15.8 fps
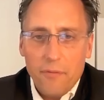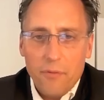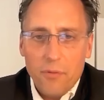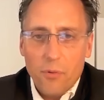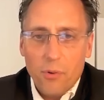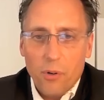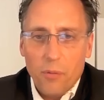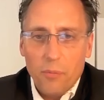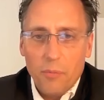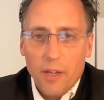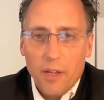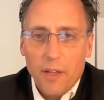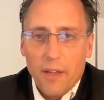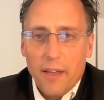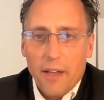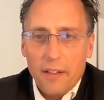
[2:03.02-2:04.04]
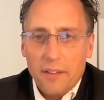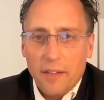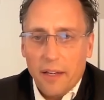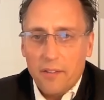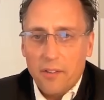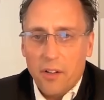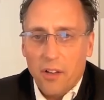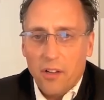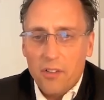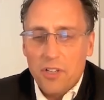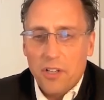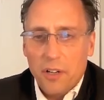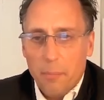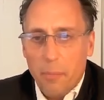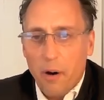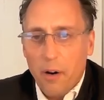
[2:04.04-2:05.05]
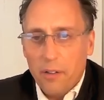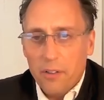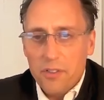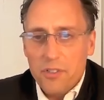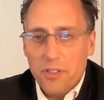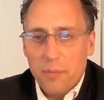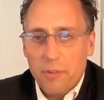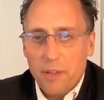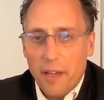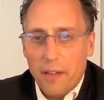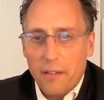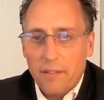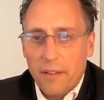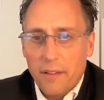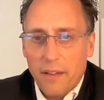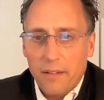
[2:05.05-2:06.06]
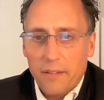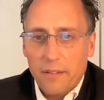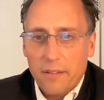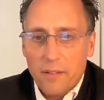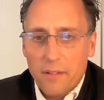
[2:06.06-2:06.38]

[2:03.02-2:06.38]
platform and a technology and a partnership that that,